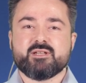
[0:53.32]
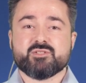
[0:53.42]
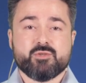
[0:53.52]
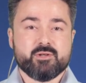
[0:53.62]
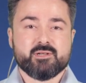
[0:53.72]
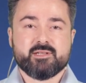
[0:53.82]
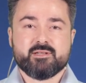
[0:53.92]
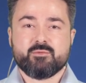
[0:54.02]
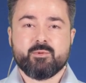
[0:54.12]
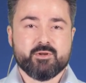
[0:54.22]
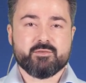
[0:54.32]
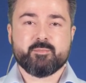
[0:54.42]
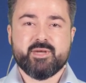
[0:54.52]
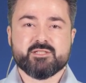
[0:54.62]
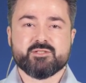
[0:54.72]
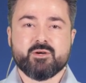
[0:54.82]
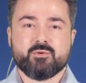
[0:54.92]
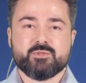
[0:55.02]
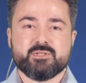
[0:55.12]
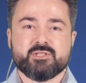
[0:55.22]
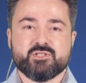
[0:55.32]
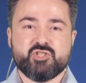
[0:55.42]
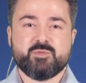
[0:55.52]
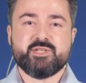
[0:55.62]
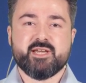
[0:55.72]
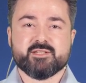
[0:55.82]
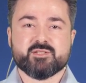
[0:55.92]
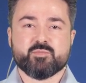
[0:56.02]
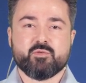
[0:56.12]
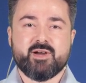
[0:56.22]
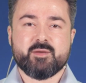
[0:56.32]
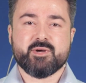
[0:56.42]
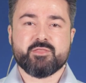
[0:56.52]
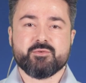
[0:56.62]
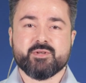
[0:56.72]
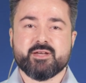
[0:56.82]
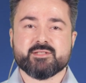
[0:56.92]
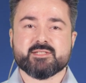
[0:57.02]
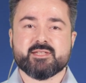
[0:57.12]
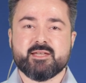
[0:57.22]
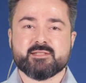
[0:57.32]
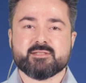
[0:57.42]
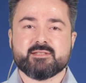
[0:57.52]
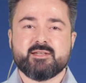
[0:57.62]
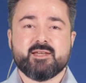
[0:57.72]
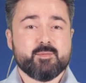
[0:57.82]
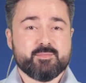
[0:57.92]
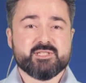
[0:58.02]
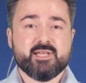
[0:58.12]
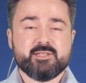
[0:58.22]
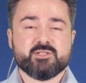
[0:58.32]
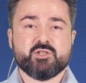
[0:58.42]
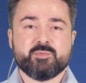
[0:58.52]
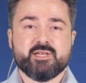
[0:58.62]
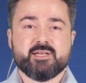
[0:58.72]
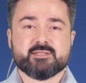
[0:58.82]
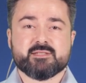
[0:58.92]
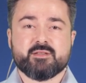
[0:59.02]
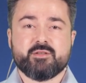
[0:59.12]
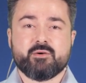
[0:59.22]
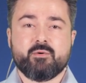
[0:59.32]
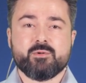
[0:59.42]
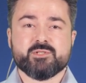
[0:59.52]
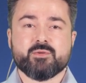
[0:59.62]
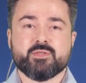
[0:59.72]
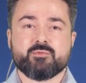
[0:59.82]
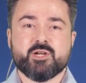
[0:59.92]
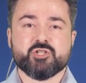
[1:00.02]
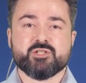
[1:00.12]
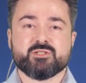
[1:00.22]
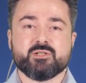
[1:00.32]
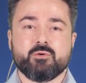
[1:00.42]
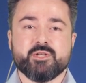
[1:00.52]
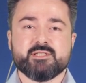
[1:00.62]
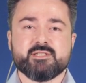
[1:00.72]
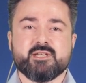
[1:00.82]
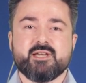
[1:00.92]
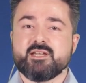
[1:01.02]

Certainly, one of the better known is GPS, provided by the United States. Besides GPS, there are also the Russian LOLAS,